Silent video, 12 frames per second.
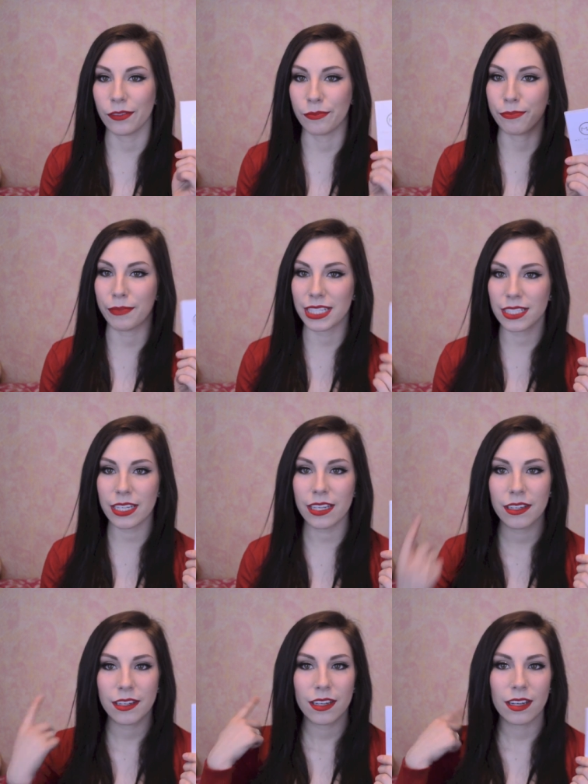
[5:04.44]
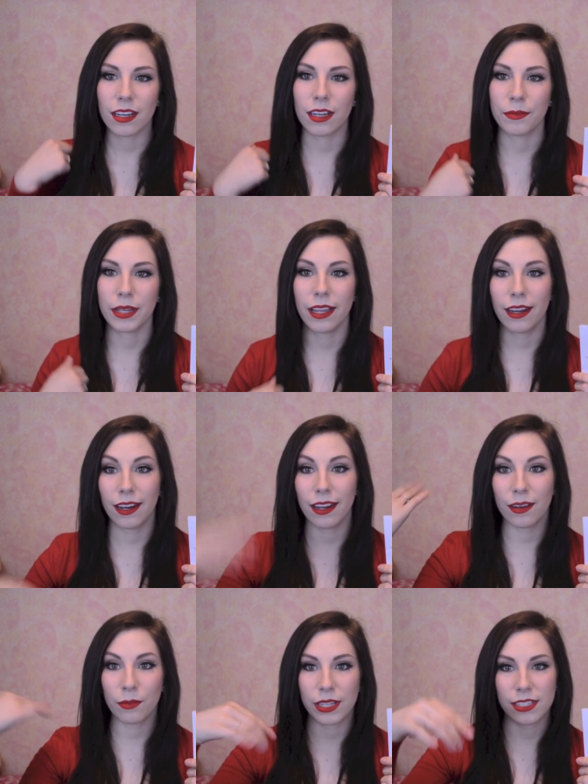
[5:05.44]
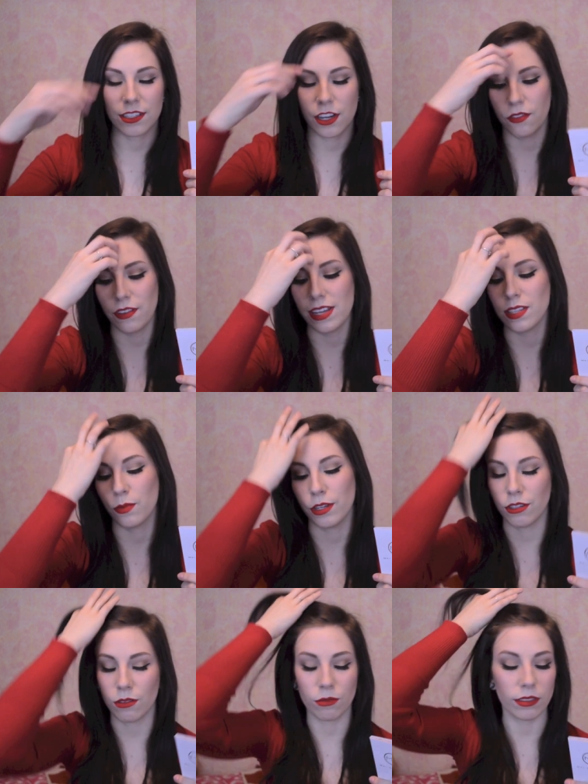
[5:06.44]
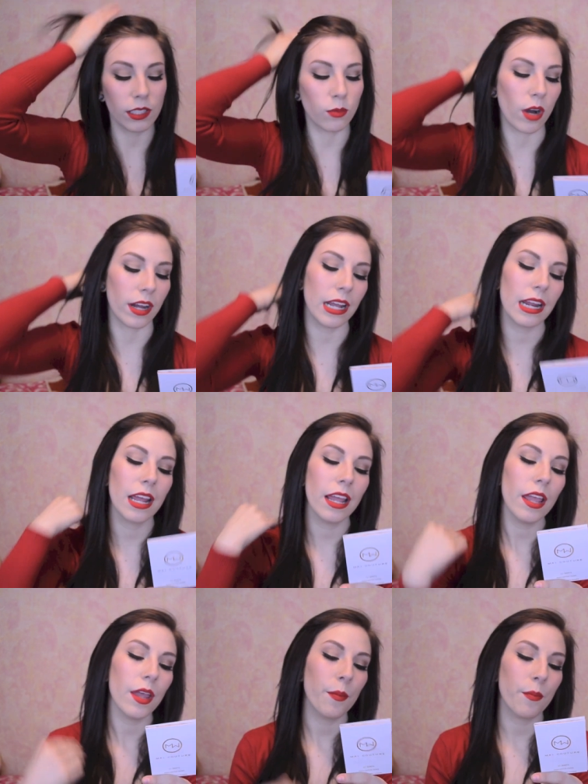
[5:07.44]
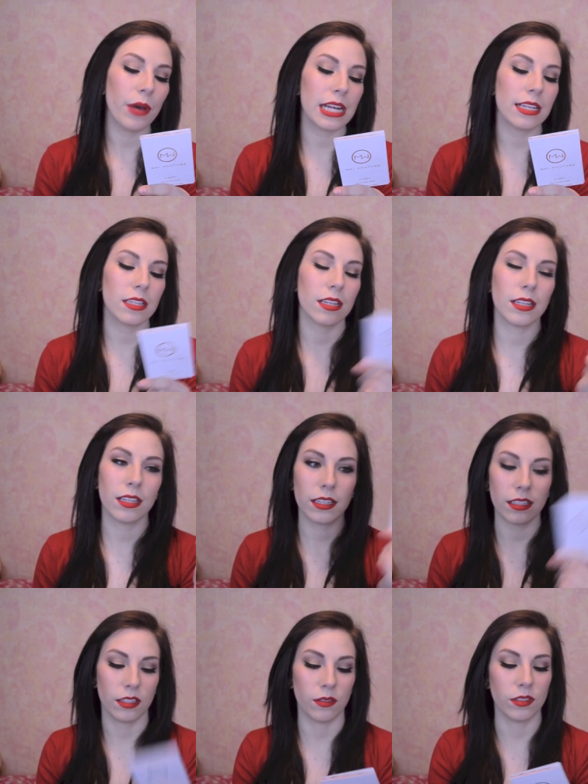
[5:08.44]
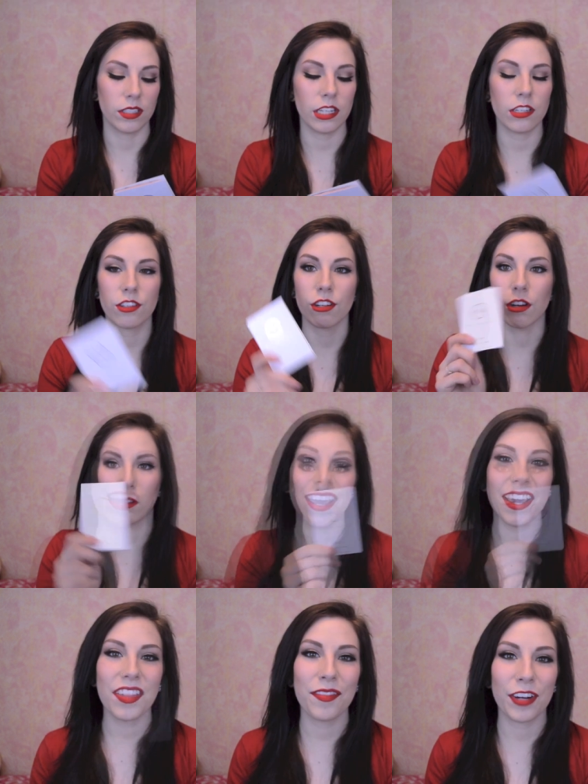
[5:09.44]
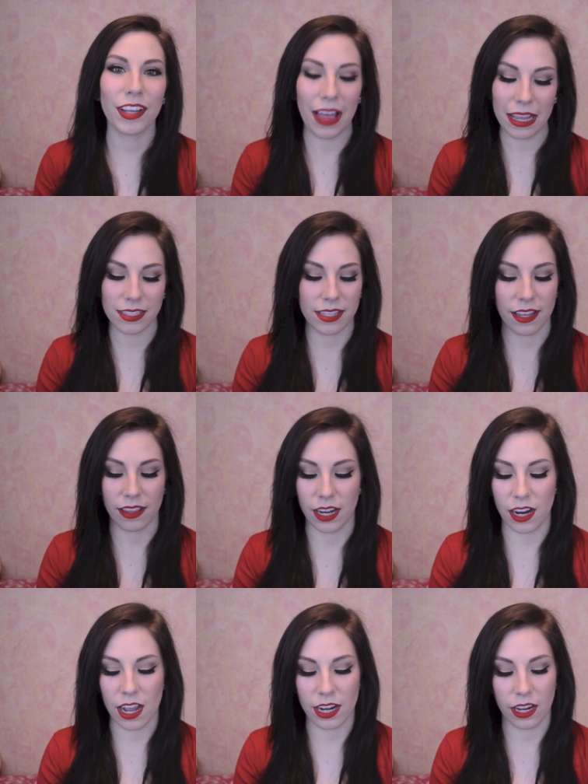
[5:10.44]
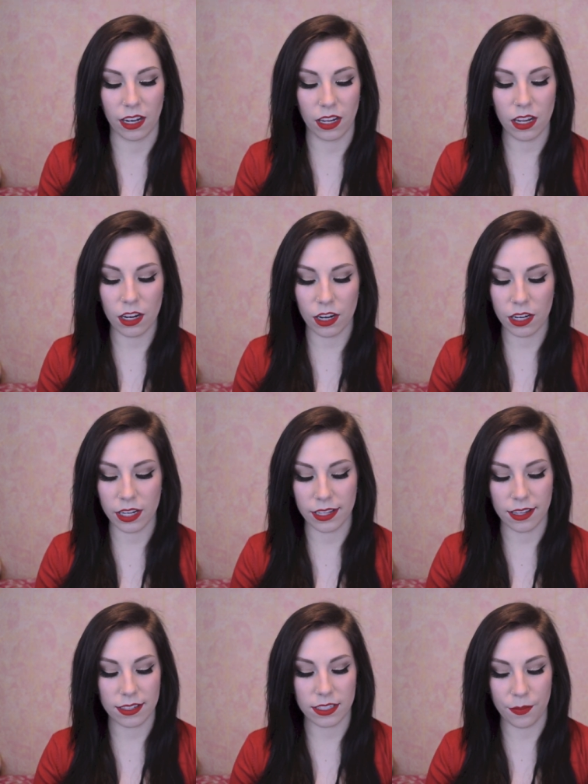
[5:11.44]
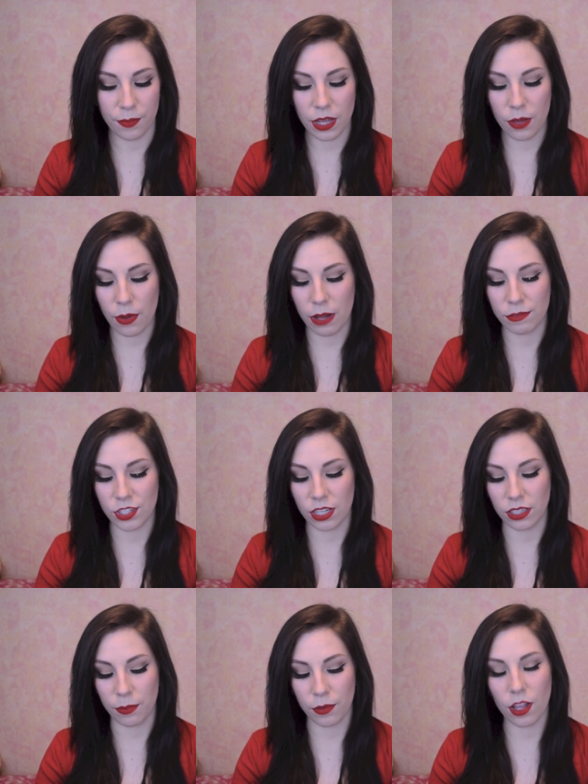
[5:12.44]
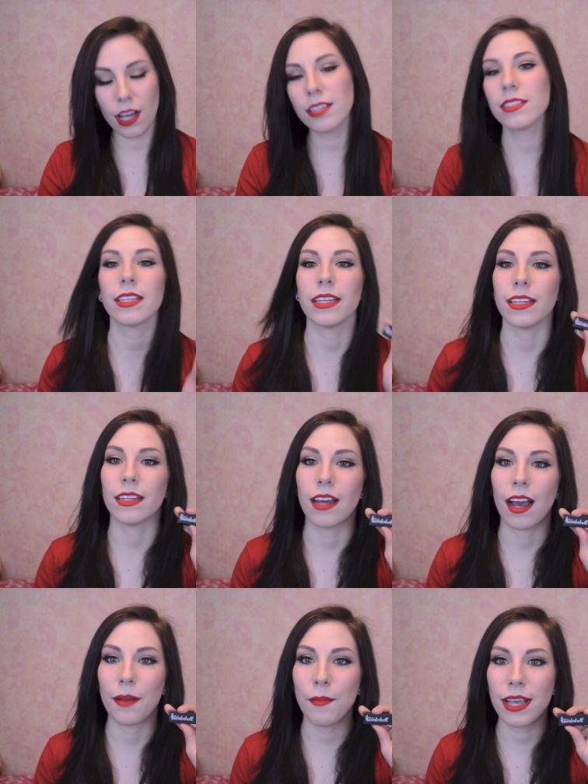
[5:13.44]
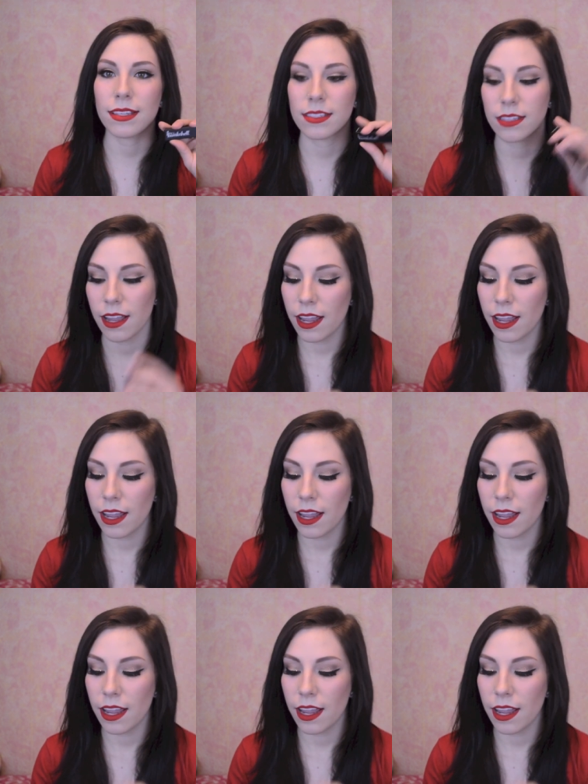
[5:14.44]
of messy, um, hitting it places on your face where you don't really want it. But you know, teach each their own. And the very last thing that I got in here is Be a Bombshell Lip Gloss in Hot Mess.